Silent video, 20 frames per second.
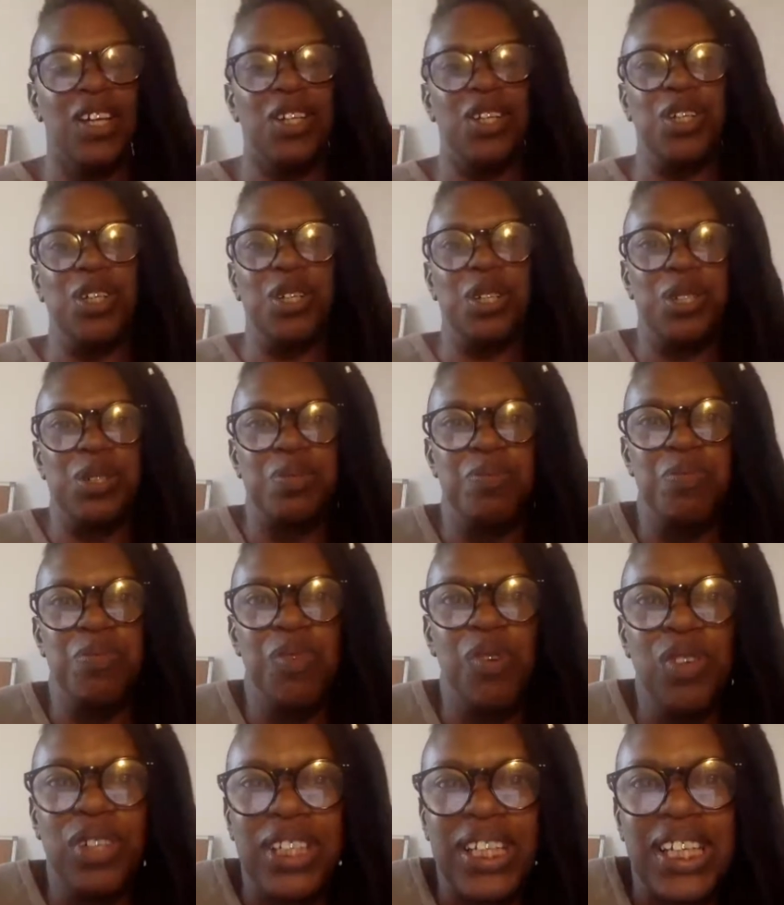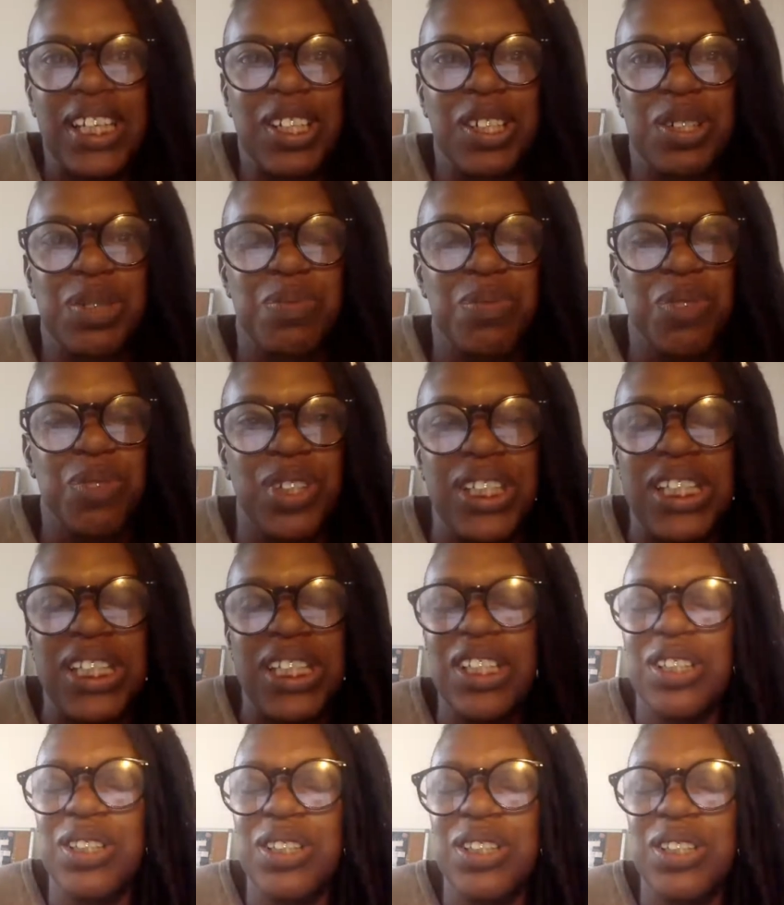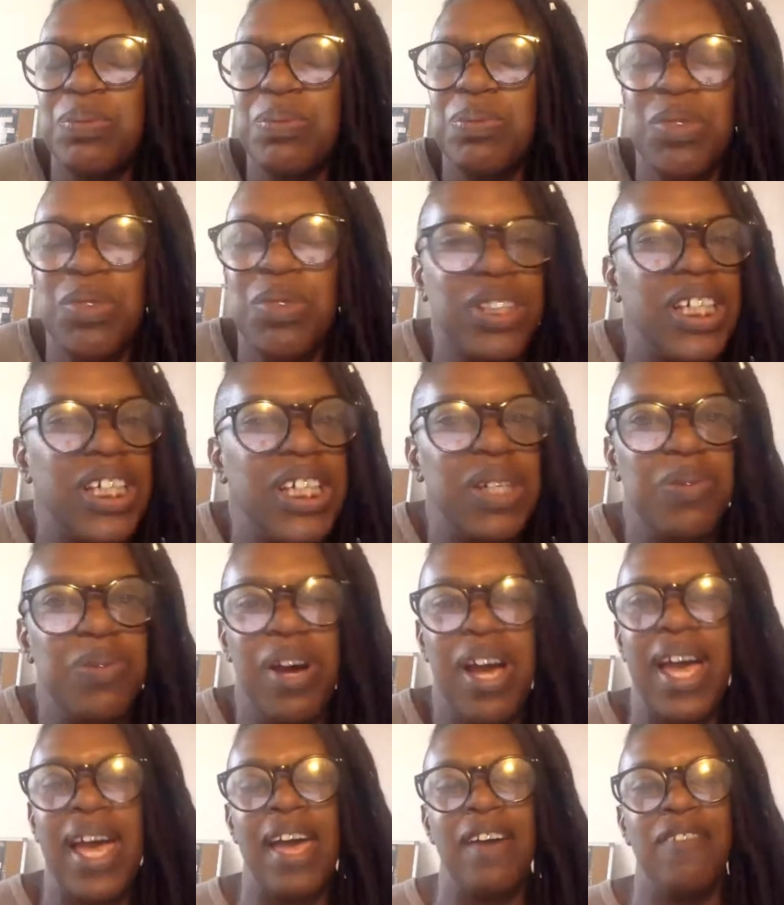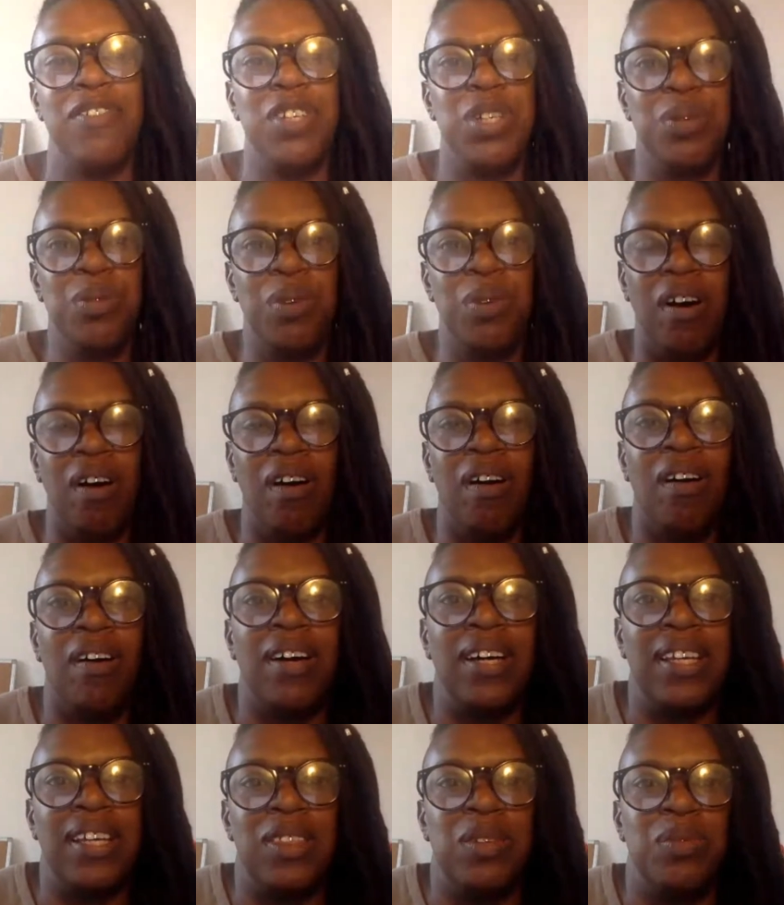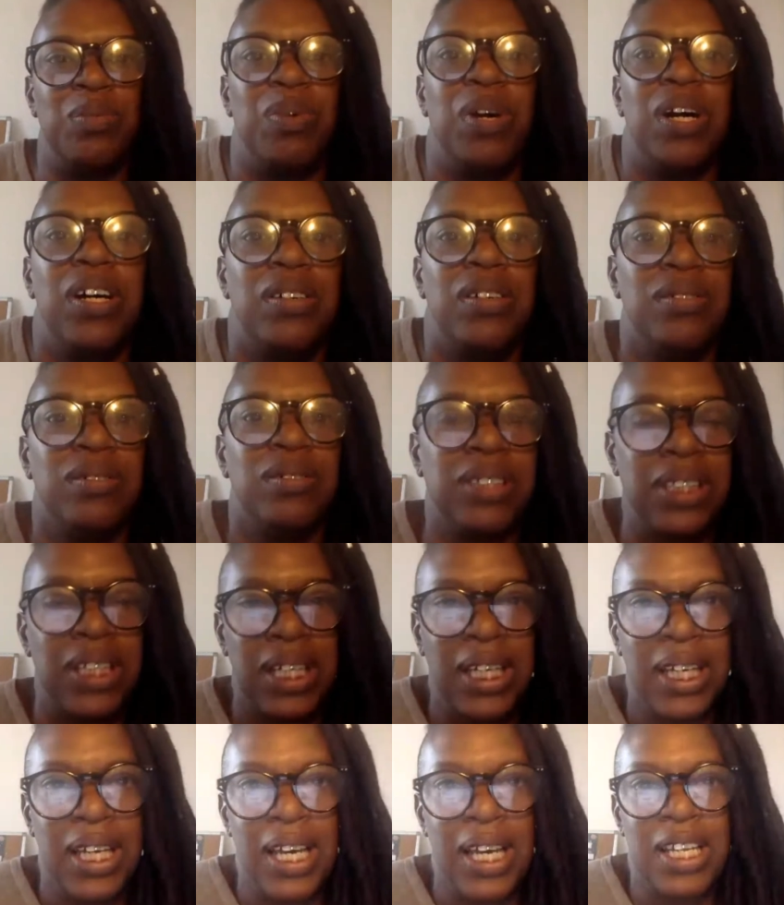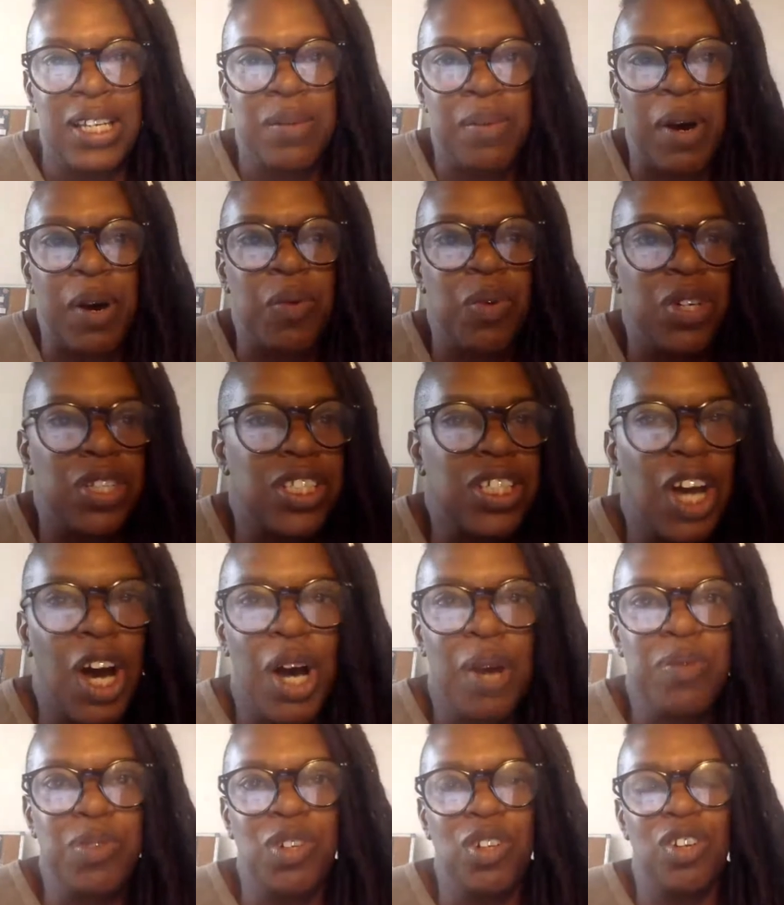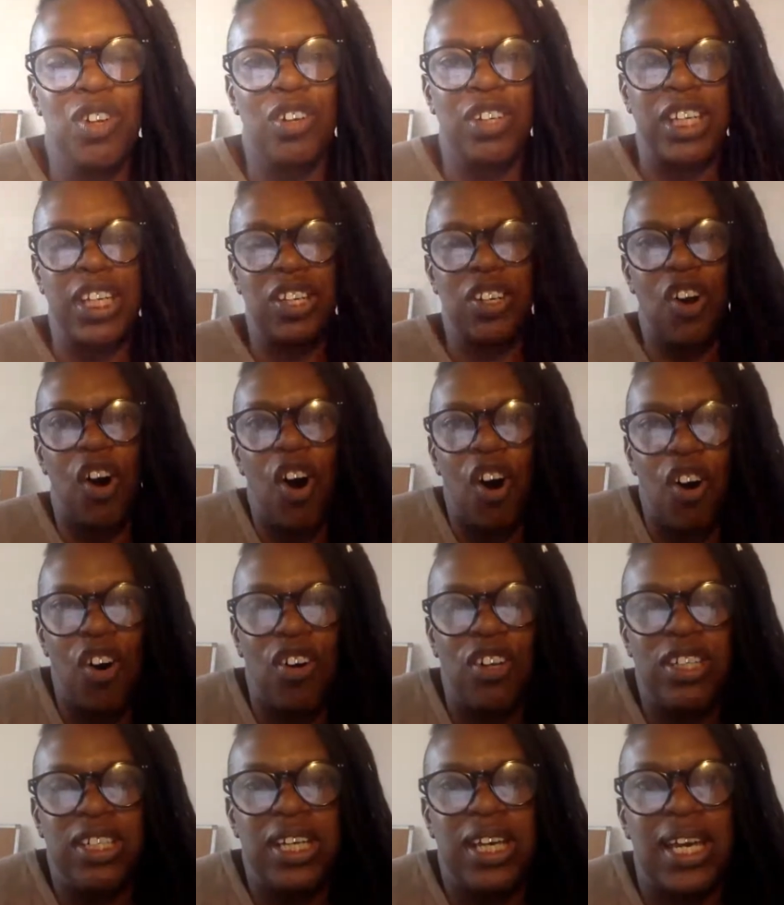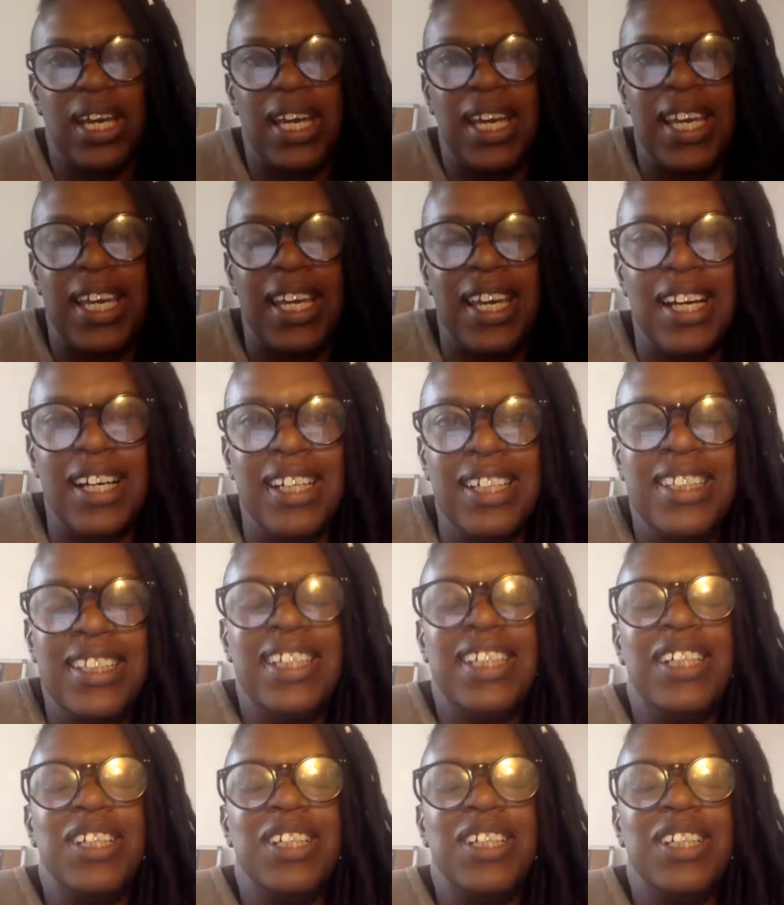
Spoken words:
Good morning, good morning, good morning, wherever you are in the world, no matter what time you're logging on here.